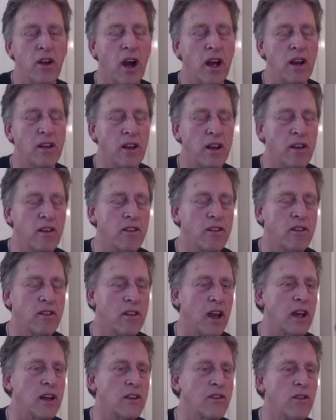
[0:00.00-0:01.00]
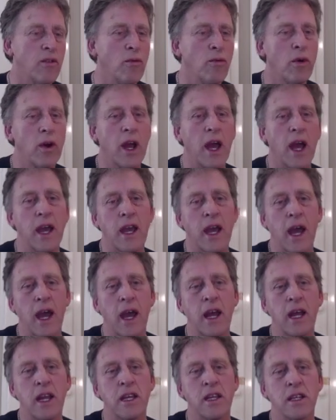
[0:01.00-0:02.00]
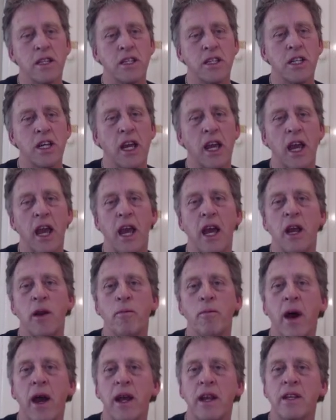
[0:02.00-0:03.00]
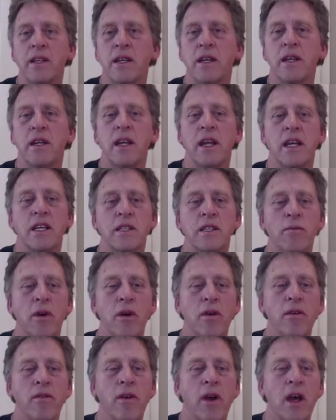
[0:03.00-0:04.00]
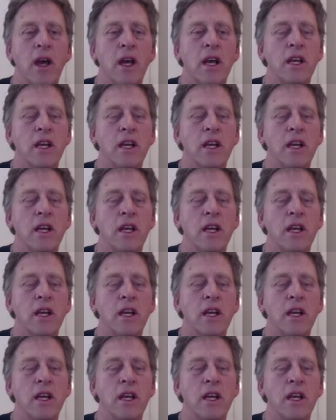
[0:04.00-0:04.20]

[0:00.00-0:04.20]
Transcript: knight d6, and rook a8, check and mate, next move.